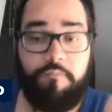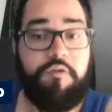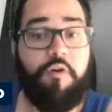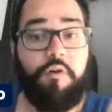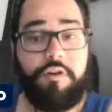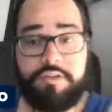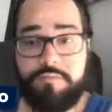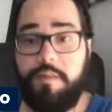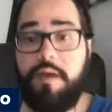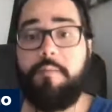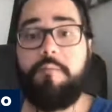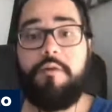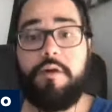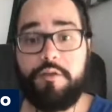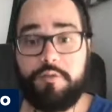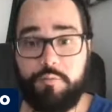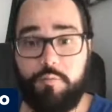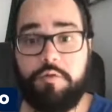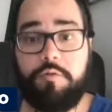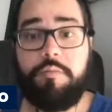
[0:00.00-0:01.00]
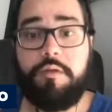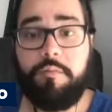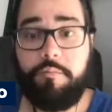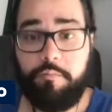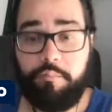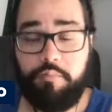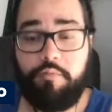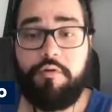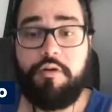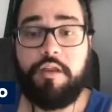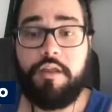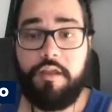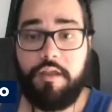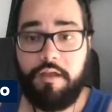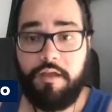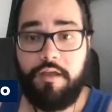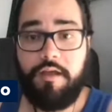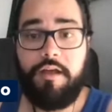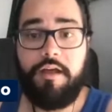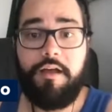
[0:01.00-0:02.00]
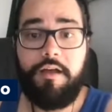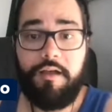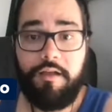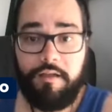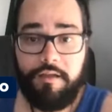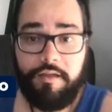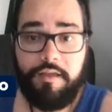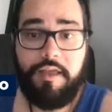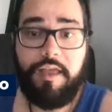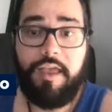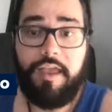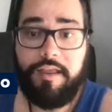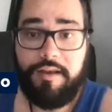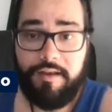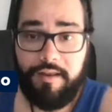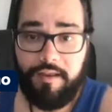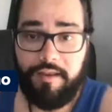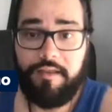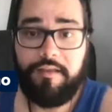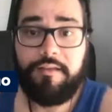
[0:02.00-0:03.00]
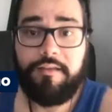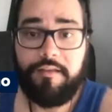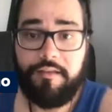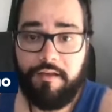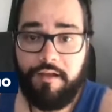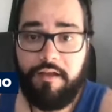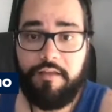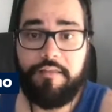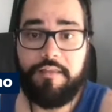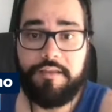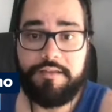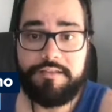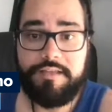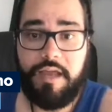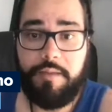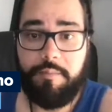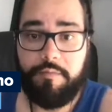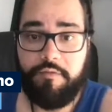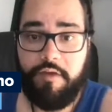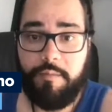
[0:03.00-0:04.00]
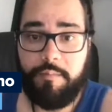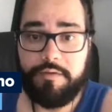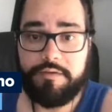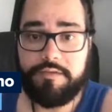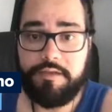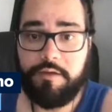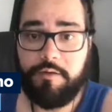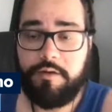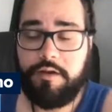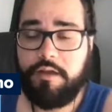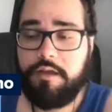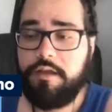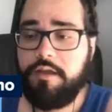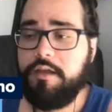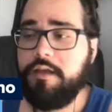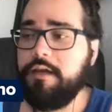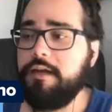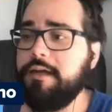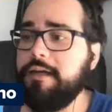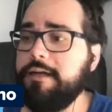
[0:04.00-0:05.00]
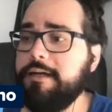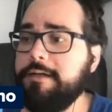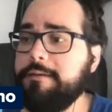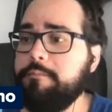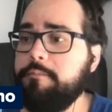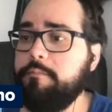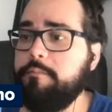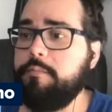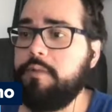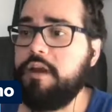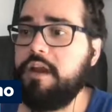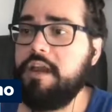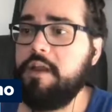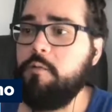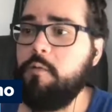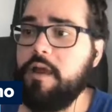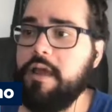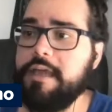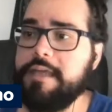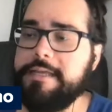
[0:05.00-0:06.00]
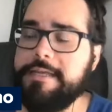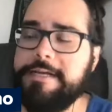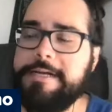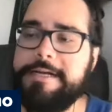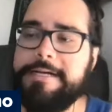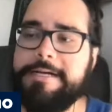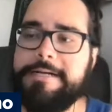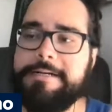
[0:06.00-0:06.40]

Voice memos would be pretty handy on this type of episode. But anyway,